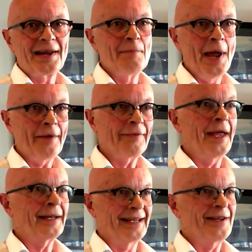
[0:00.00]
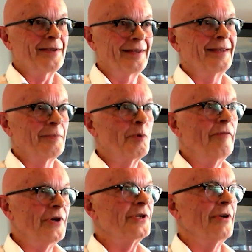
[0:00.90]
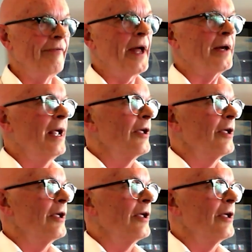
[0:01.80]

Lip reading: about the provision of that